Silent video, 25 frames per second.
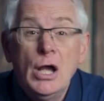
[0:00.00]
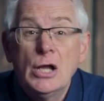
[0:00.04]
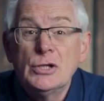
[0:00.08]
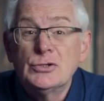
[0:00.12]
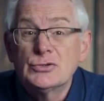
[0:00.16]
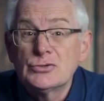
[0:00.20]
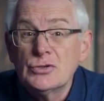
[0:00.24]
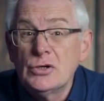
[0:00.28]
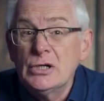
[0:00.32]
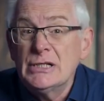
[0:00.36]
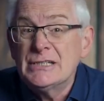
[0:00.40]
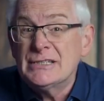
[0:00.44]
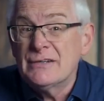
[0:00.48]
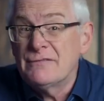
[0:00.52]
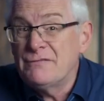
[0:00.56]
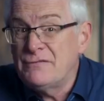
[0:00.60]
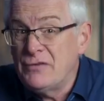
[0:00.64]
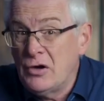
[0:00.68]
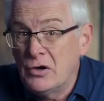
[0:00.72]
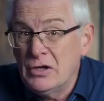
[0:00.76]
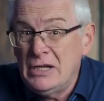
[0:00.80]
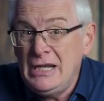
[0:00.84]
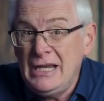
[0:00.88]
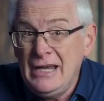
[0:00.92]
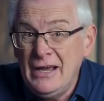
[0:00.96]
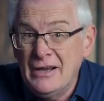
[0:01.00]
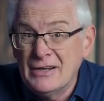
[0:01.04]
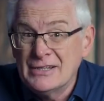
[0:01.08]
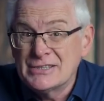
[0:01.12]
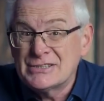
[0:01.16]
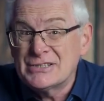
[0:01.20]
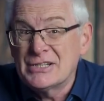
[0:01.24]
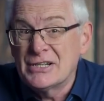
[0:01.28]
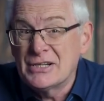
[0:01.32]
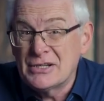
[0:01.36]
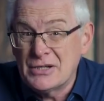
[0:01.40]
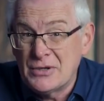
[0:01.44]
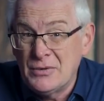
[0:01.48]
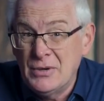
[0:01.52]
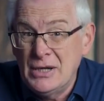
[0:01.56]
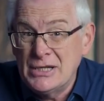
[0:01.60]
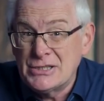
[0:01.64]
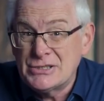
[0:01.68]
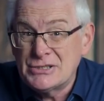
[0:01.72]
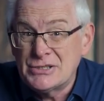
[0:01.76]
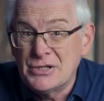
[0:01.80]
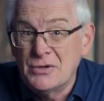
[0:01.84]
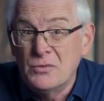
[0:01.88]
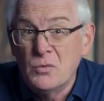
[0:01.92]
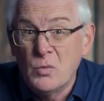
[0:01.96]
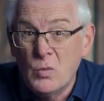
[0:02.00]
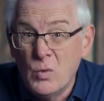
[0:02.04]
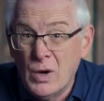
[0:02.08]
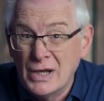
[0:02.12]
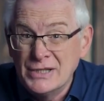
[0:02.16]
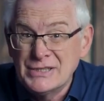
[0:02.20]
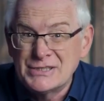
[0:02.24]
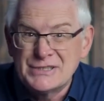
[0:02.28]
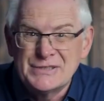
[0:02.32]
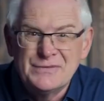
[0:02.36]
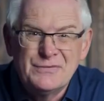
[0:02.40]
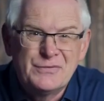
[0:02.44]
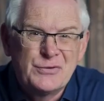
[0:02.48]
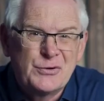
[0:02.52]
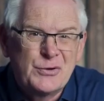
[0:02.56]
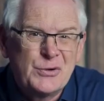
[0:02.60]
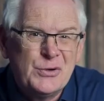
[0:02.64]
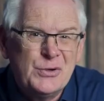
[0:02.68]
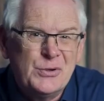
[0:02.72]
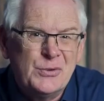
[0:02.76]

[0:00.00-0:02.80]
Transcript: and try to finally answer the question once and for